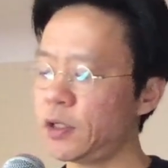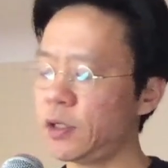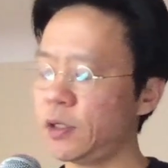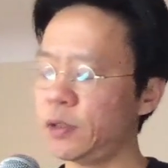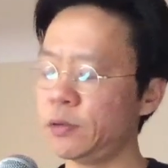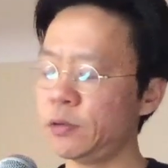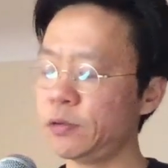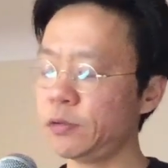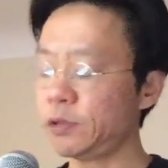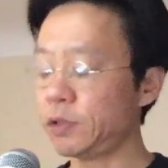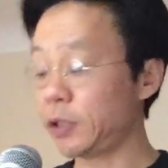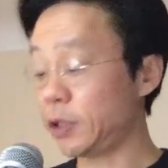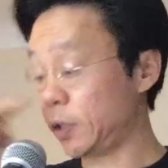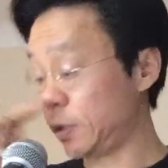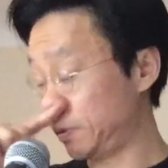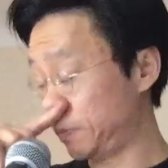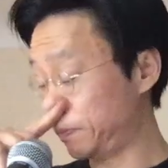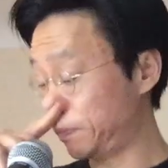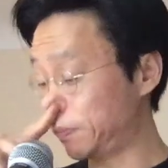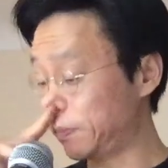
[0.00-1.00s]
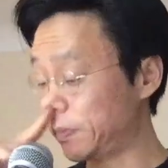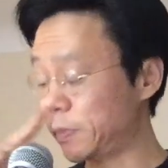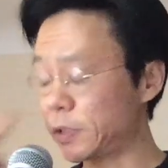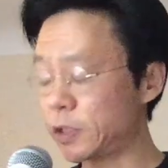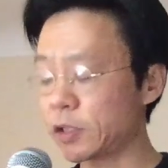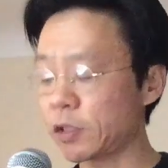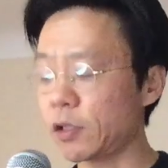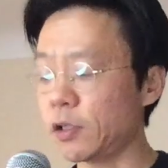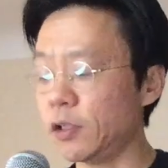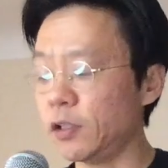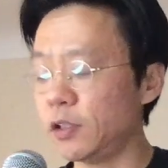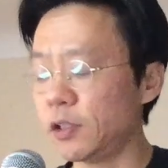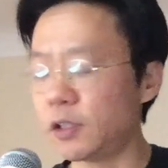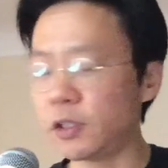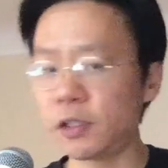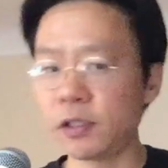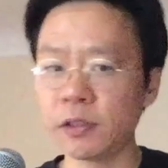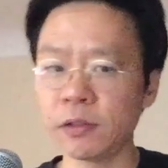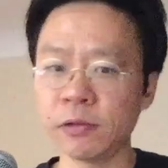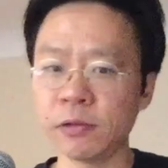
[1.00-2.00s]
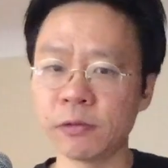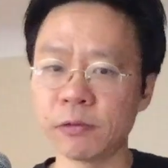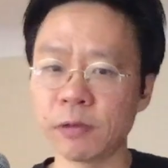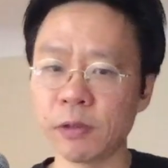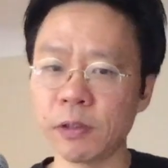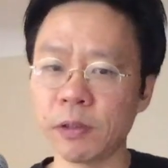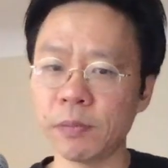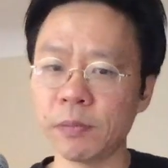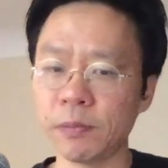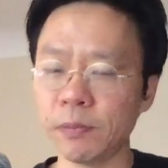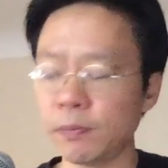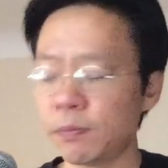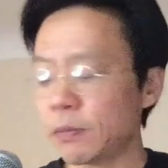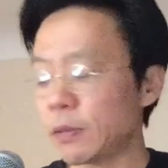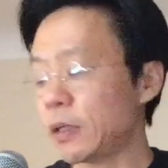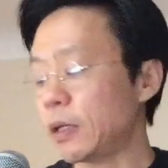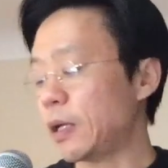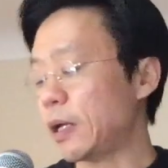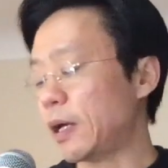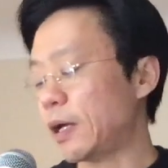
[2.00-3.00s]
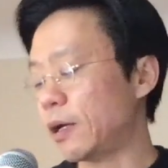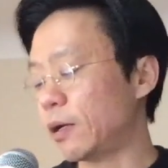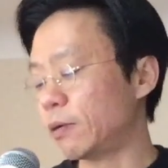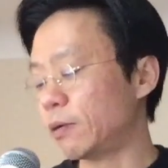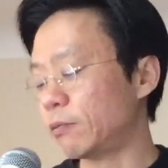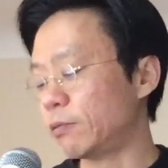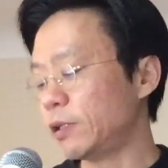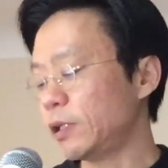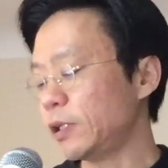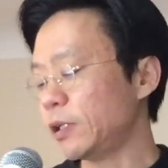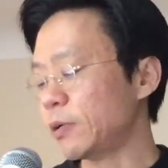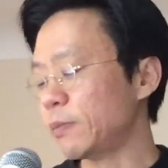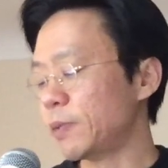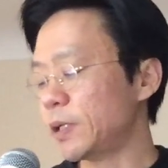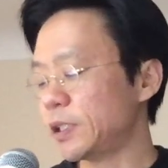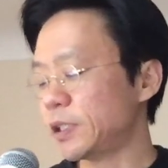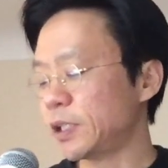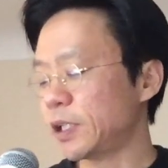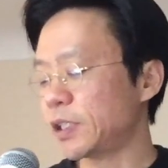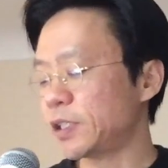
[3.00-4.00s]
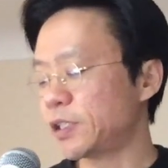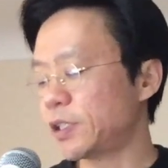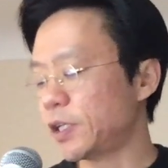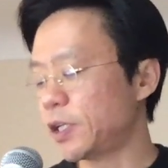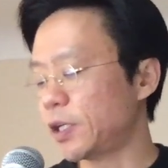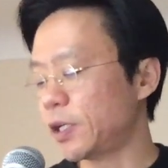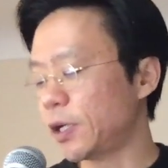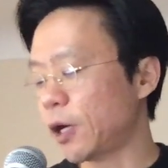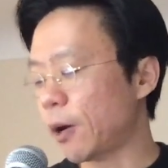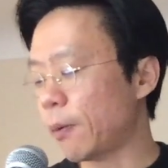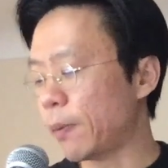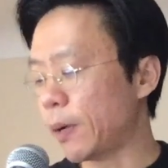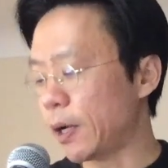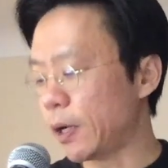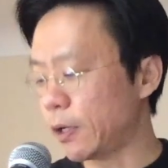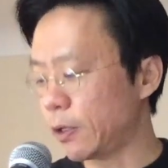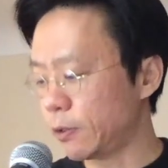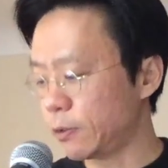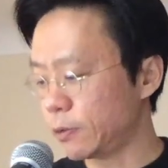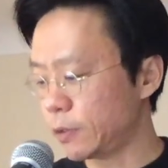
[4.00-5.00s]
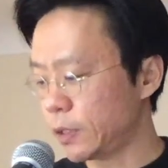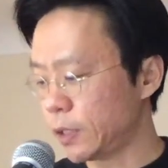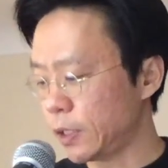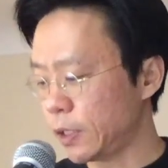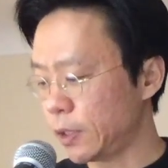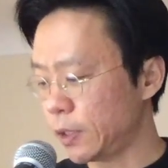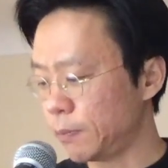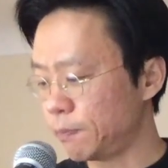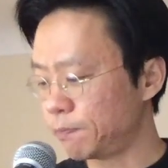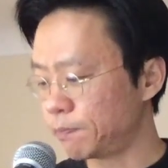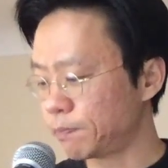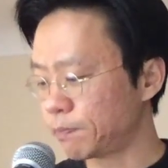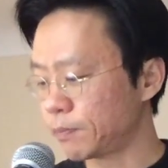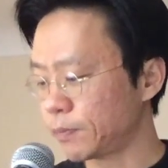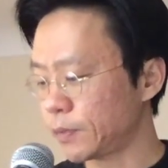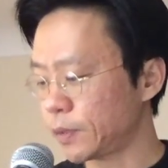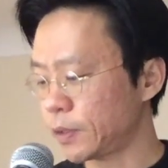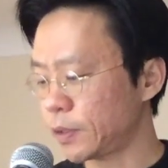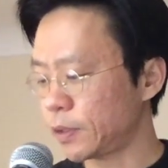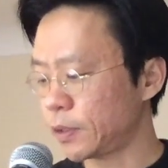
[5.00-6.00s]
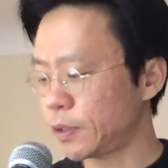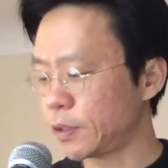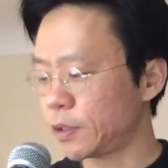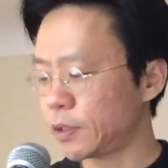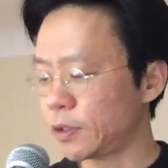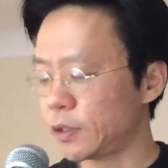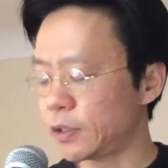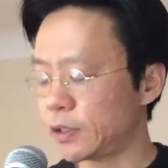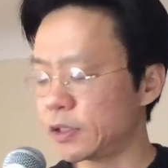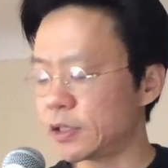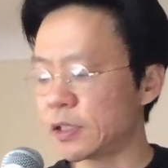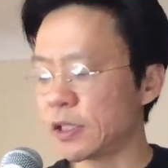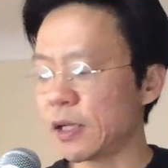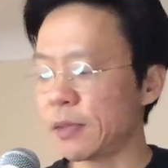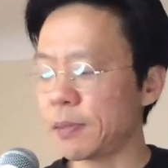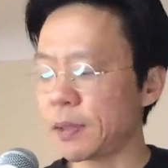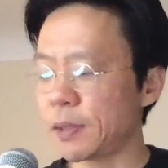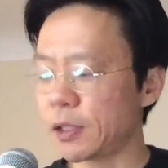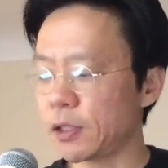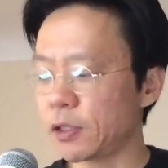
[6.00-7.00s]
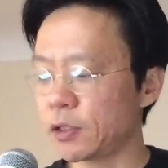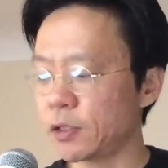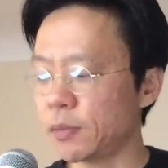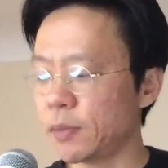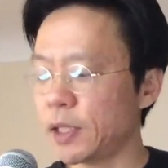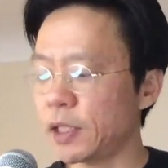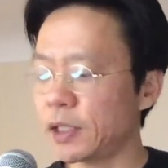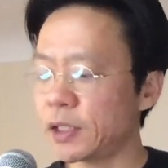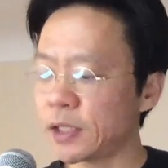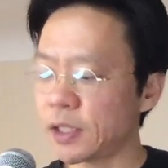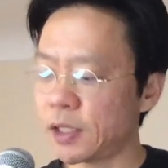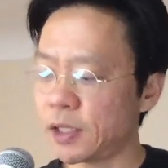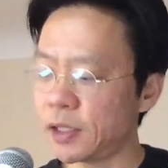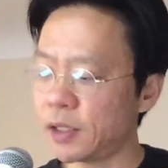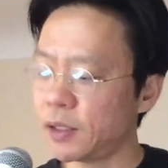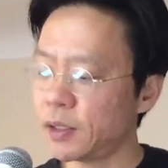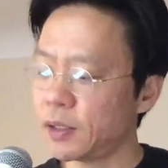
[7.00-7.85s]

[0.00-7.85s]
who's a scholar who wrote really amazing essay about the Islamic automata,